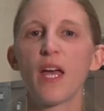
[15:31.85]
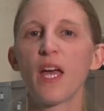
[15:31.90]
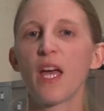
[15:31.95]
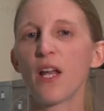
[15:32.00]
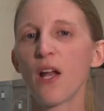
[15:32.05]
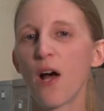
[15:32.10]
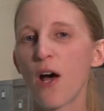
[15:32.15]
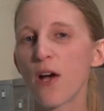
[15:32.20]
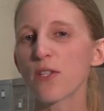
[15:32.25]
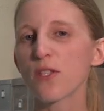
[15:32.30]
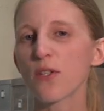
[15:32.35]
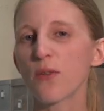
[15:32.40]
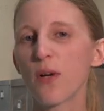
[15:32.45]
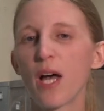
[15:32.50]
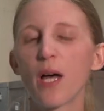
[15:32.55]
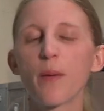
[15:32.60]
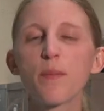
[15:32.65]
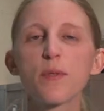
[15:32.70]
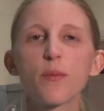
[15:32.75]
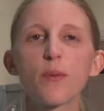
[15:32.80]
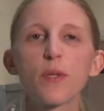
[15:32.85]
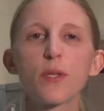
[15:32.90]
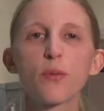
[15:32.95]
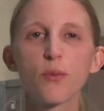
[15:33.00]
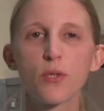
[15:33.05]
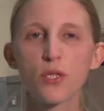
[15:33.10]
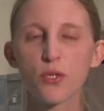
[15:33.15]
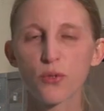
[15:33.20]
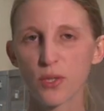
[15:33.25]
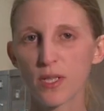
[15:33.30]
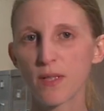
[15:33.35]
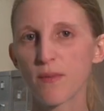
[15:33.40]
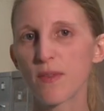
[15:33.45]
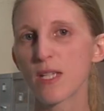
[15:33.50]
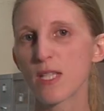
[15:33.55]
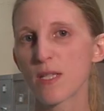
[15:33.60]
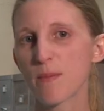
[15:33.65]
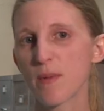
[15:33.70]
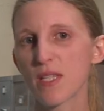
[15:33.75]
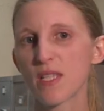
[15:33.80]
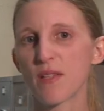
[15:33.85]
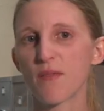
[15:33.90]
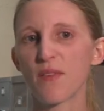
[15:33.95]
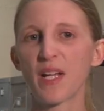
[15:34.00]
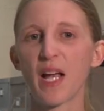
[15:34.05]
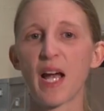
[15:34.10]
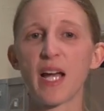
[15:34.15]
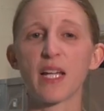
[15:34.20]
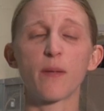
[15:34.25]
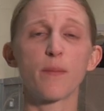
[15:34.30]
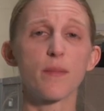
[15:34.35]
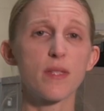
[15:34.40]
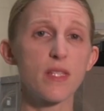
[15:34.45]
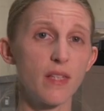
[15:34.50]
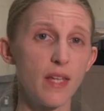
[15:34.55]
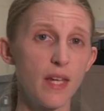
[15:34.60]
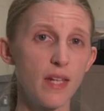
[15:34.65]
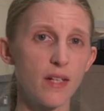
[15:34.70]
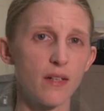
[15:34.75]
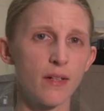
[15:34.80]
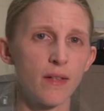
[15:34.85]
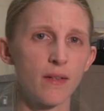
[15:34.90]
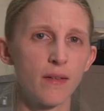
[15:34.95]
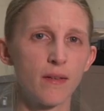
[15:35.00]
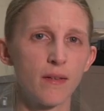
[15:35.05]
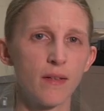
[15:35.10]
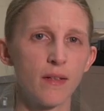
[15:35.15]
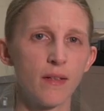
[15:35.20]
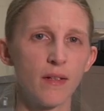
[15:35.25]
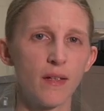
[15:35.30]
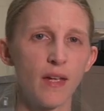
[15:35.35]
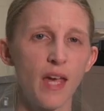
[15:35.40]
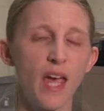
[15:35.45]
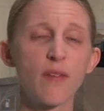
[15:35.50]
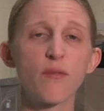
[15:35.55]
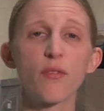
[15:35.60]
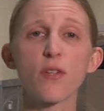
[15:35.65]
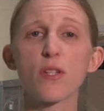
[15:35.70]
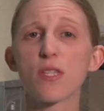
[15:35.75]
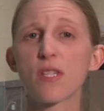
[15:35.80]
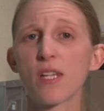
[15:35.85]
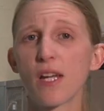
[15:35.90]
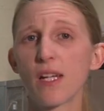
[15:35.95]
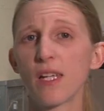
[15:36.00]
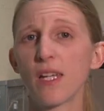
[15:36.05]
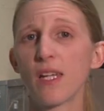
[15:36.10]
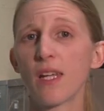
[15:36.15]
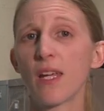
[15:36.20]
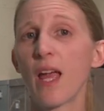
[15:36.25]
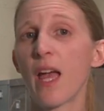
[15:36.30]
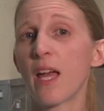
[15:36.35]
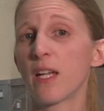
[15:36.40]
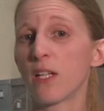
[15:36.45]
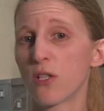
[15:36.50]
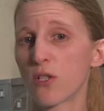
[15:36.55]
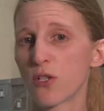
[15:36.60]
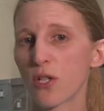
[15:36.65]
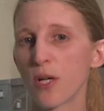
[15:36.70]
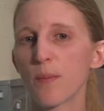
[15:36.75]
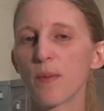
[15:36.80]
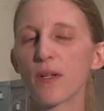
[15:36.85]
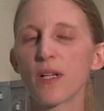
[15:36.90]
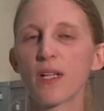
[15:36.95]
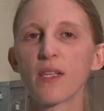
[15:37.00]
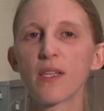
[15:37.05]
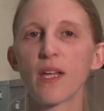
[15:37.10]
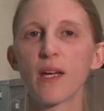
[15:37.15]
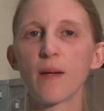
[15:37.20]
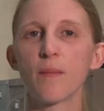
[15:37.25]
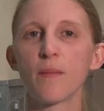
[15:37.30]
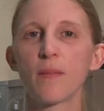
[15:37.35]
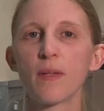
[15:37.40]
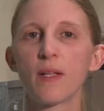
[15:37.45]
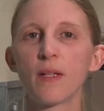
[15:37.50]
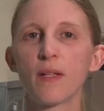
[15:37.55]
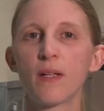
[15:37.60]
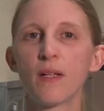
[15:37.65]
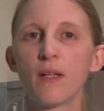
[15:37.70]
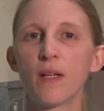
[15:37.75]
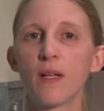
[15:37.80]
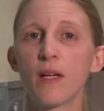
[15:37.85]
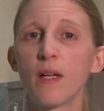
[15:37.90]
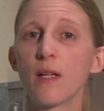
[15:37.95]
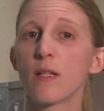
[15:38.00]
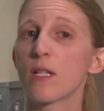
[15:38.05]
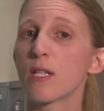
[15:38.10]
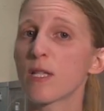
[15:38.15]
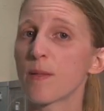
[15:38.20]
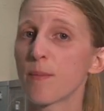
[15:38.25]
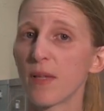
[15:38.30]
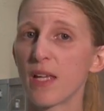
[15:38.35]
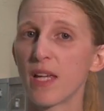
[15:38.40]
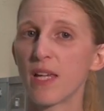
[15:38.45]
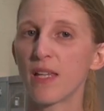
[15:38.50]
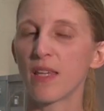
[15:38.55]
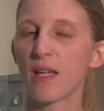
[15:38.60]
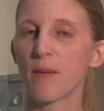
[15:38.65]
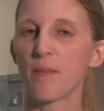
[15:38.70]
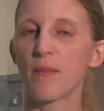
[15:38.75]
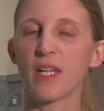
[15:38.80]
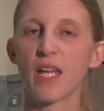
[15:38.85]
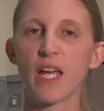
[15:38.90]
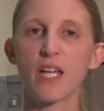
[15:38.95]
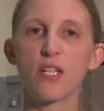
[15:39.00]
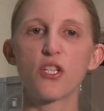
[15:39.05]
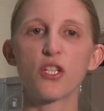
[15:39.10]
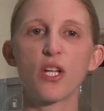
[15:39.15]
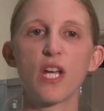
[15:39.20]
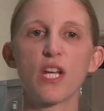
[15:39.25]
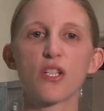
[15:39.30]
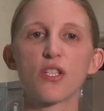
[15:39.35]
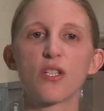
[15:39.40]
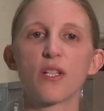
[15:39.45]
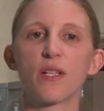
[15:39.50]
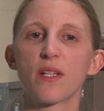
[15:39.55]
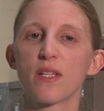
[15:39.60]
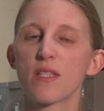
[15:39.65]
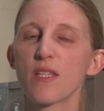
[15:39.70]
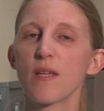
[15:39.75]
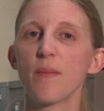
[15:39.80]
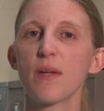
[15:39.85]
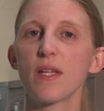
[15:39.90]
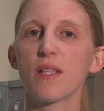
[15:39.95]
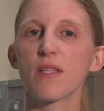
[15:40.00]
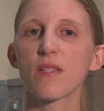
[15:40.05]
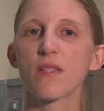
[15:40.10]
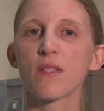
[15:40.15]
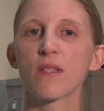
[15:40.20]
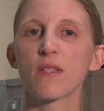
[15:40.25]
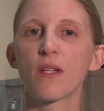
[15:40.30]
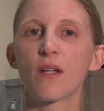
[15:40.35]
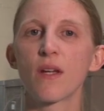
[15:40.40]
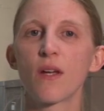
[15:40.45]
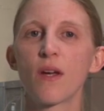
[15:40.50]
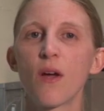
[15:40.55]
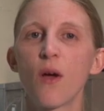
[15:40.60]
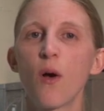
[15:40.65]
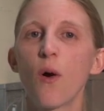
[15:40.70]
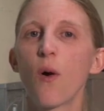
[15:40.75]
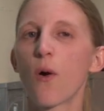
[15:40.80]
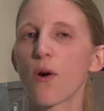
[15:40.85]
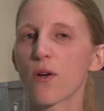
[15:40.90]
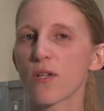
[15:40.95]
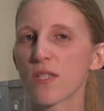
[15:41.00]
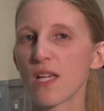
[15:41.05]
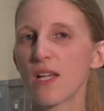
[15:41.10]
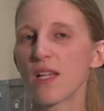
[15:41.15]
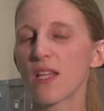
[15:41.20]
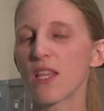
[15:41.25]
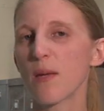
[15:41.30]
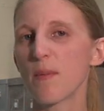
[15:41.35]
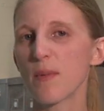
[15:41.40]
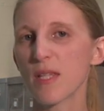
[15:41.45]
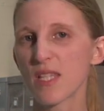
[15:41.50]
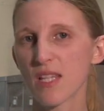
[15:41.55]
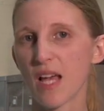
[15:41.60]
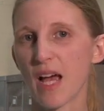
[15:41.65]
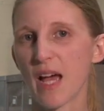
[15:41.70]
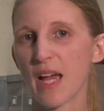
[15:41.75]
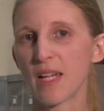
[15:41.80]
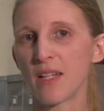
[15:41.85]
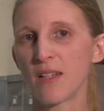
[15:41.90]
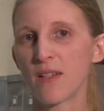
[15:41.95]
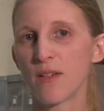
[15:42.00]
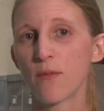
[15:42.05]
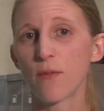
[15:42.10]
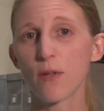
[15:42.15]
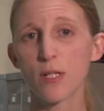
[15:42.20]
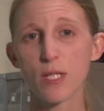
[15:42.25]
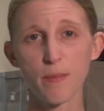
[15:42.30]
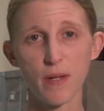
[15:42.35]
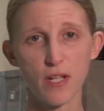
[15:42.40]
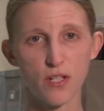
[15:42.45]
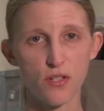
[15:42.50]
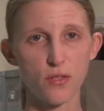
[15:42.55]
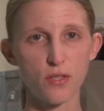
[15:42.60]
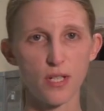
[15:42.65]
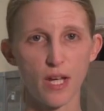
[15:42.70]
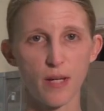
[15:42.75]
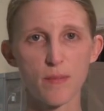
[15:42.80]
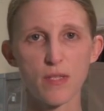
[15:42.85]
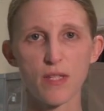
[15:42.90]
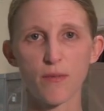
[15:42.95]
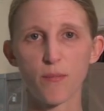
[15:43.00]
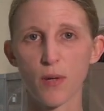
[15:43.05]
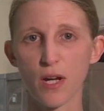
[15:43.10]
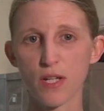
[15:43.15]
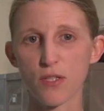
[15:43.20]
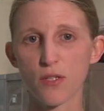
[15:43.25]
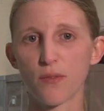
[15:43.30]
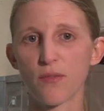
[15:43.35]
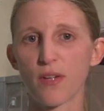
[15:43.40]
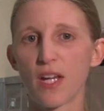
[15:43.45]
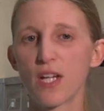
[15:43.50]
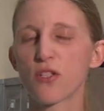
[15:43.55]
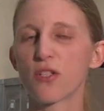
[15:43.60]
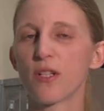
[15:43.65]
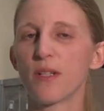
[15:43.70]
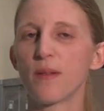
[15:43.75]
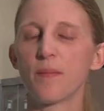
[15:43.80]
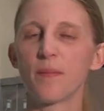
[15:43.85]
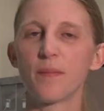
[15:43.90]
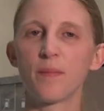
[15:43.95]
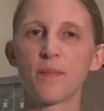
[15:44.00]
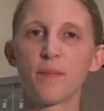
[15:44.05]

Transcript: It also helps with retrieving specific items later, and for studying and interpreting them, displaying them in educational exhibits, or setting them aside for special types of preservation.